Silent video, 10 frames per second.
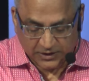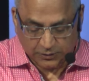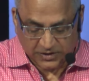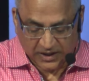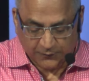you
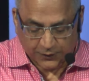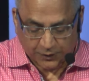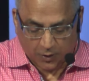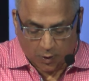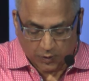take for
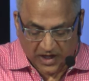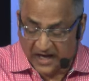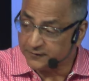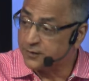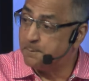your own
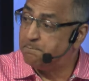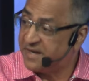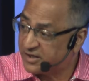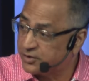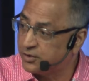life, the
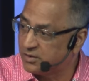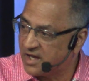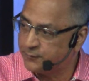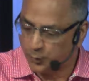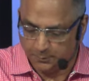better your
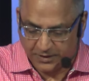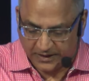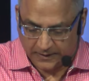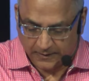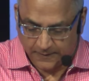life will be.